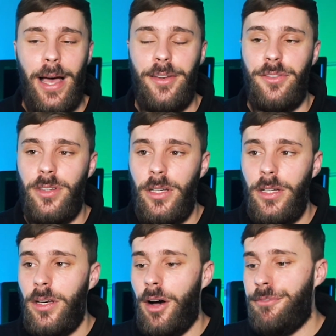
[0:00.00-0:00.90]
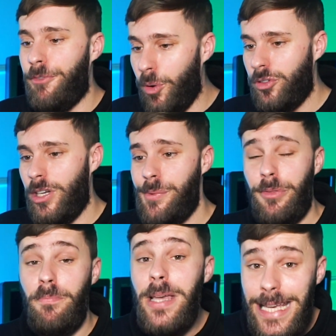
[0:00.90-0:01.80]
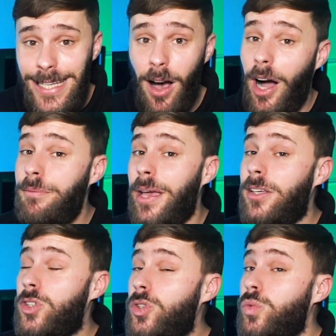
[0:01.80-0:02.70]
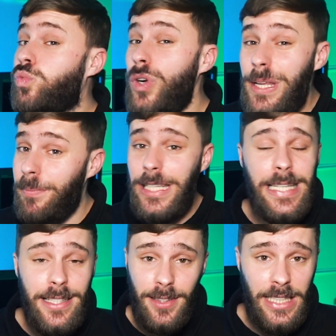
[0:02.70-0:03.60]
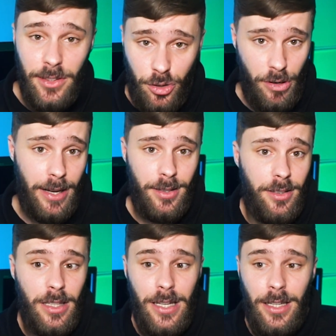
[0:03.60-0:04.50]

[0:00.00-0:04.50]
And unfortunately, with me, I'm extremely easily distracted.